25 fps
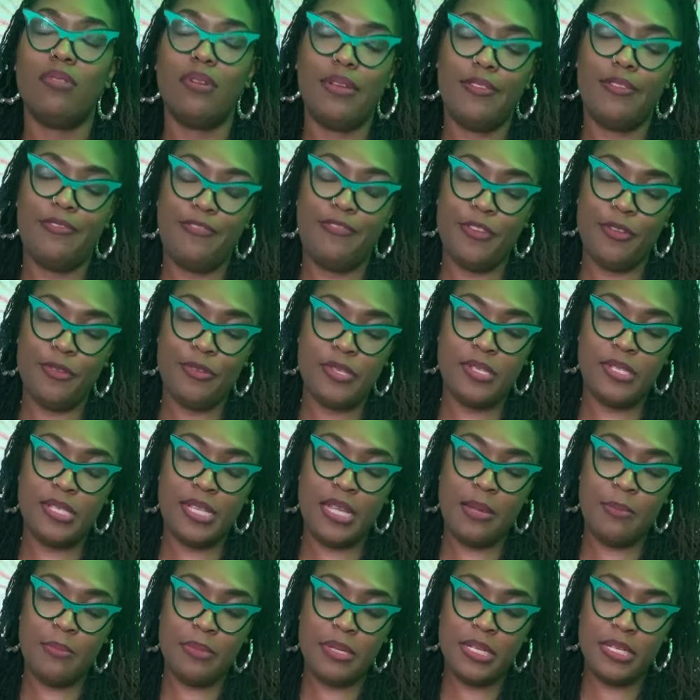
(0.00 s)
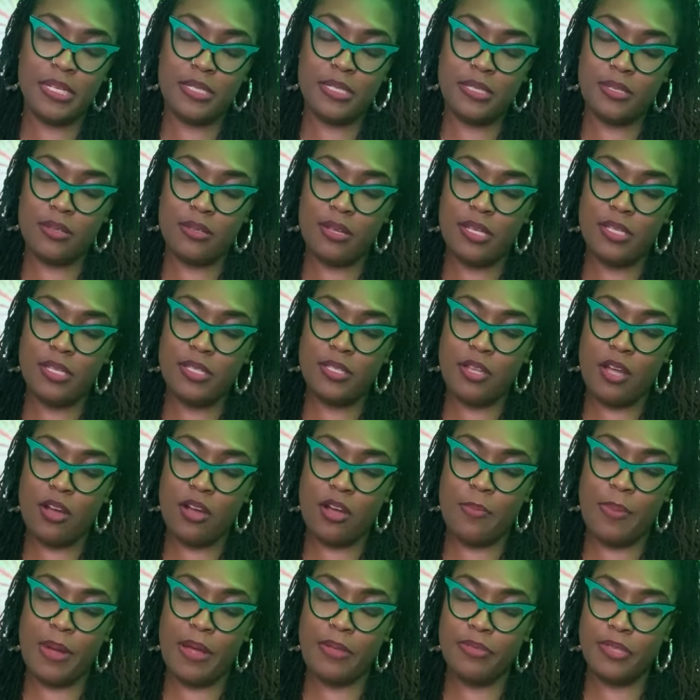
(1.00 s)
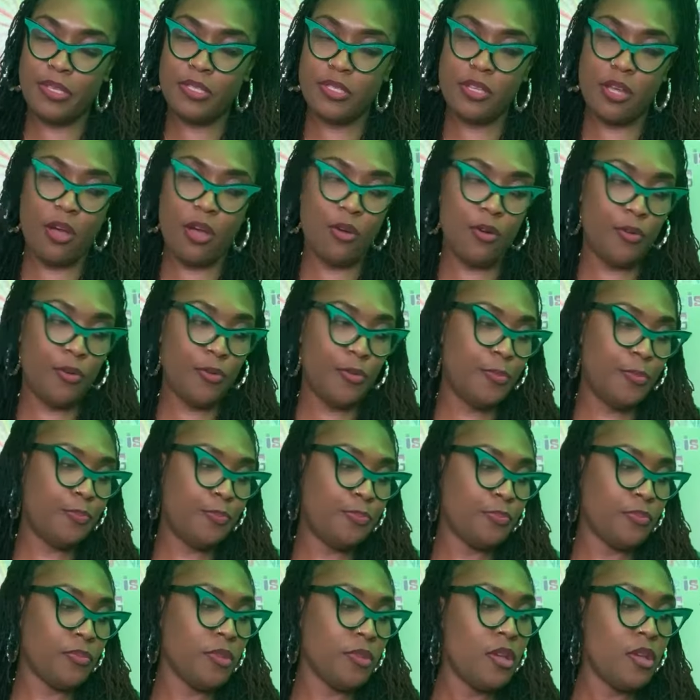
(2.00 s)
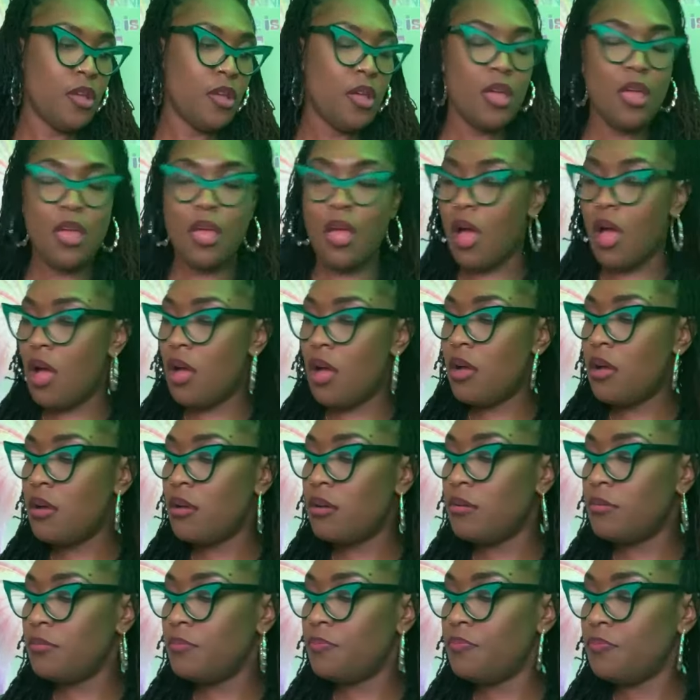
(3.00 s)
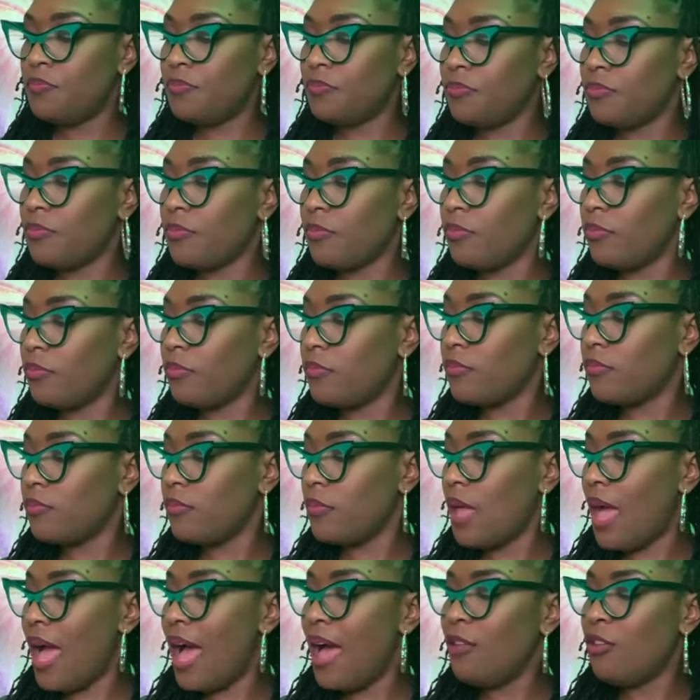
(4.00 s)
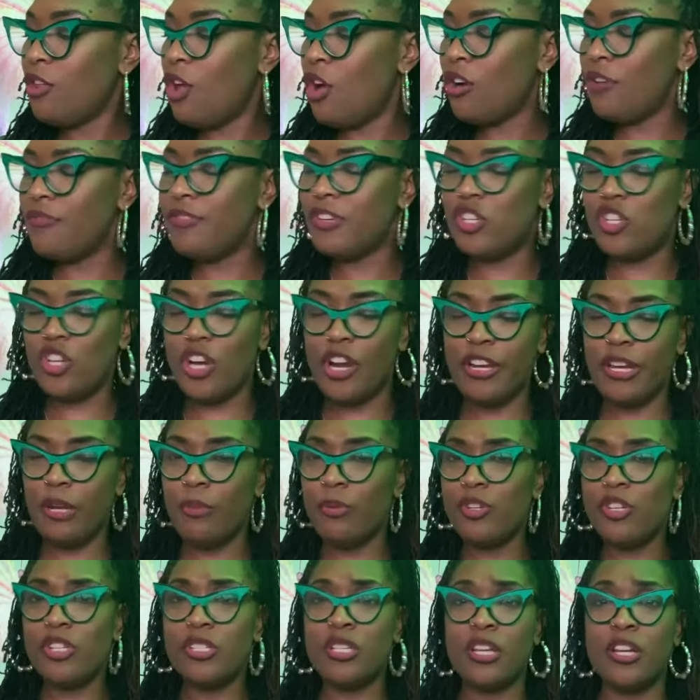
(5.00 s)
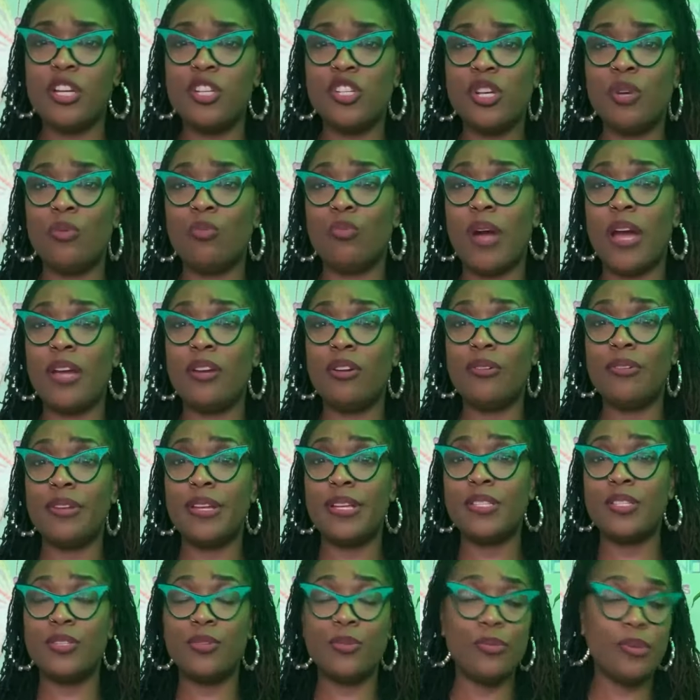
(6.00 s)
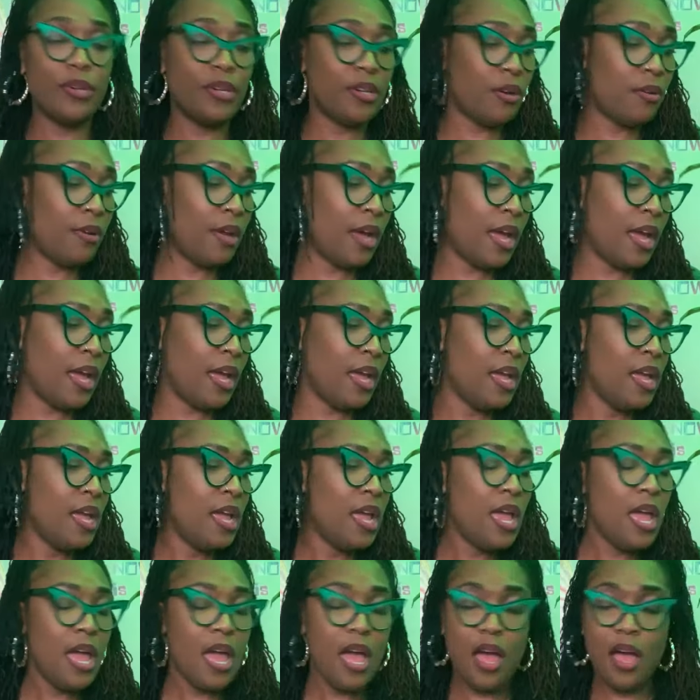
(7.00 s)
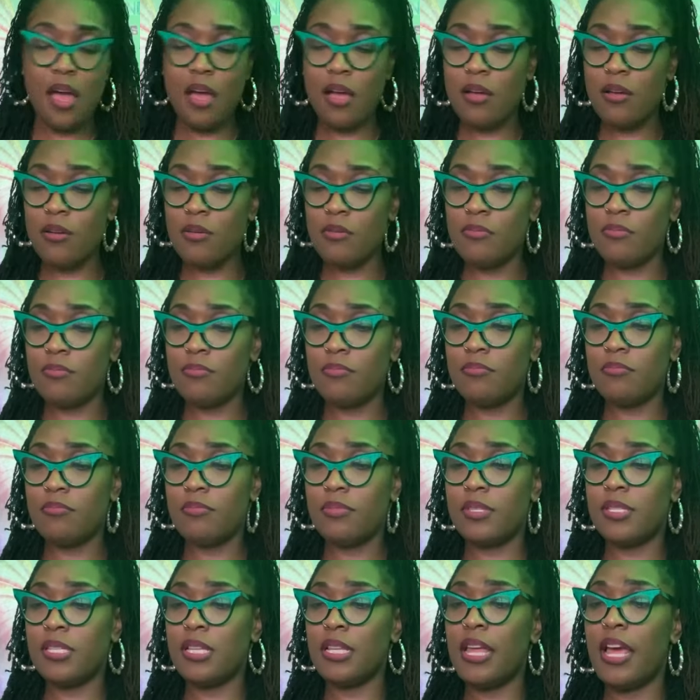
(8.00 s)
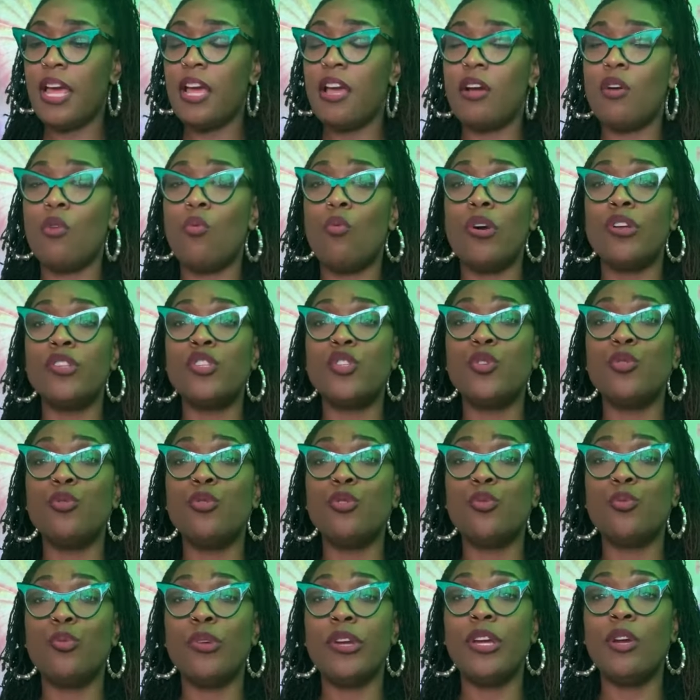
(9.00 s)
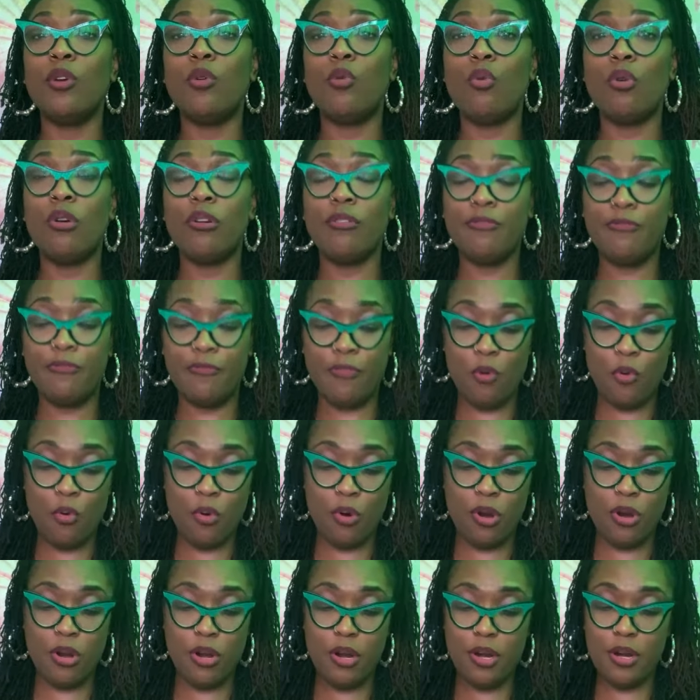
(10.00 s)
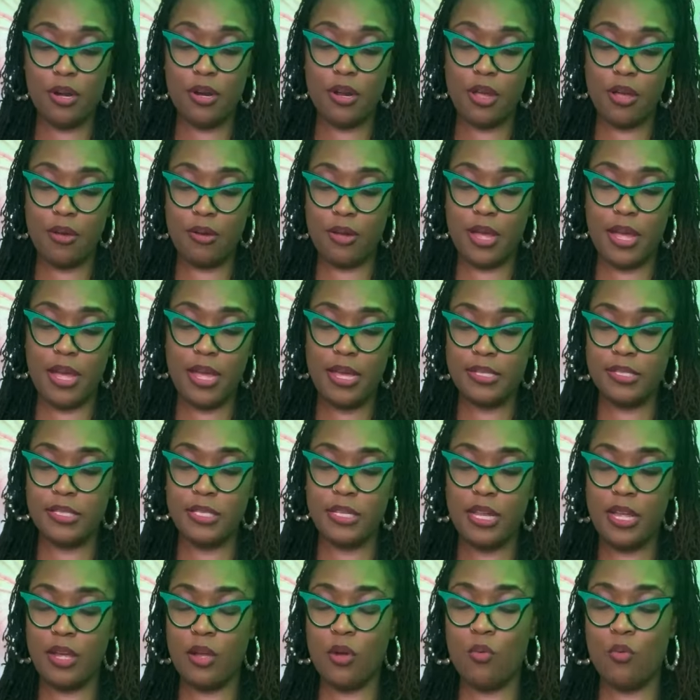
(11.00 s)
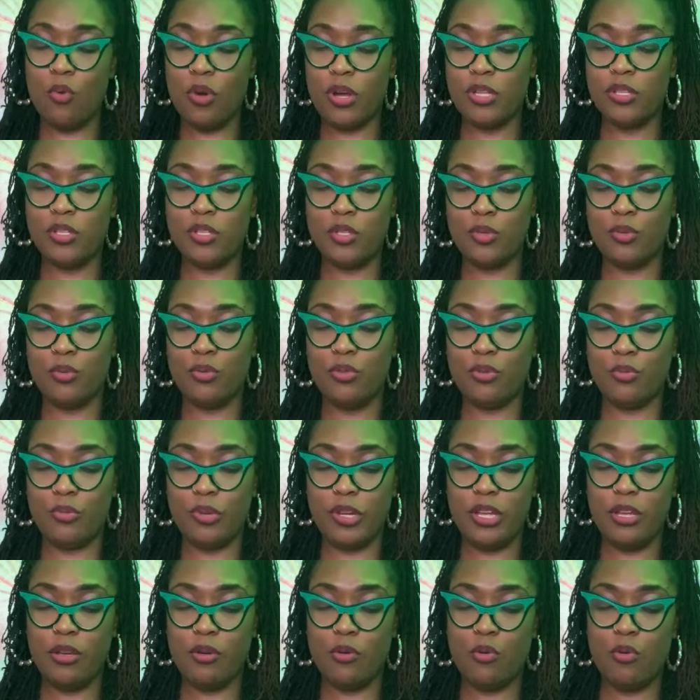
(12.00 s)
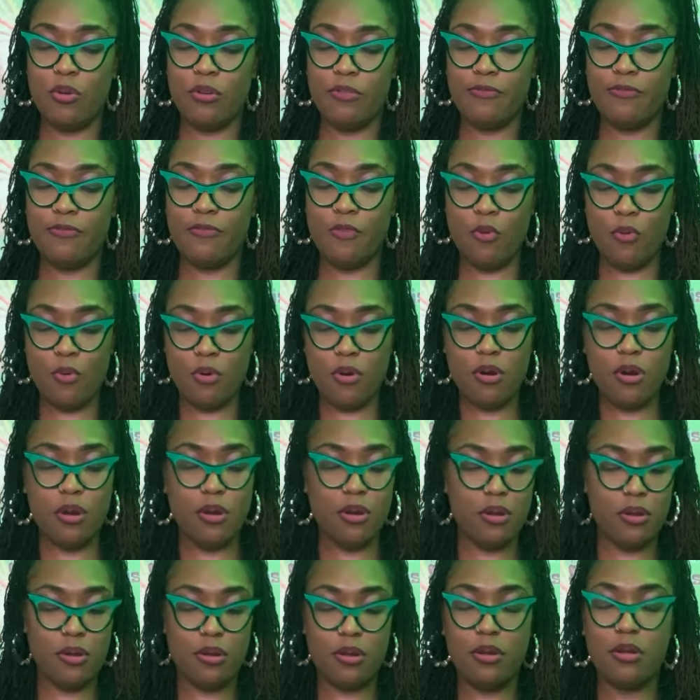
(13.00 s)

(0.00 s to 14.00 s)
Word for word: It feels seamless. So let's talk about this home. How long of a journey? We're just going to jump right on into it, okay? Select 1, 2, 3, or 4, okay? Select 1, 2, 3, or 4.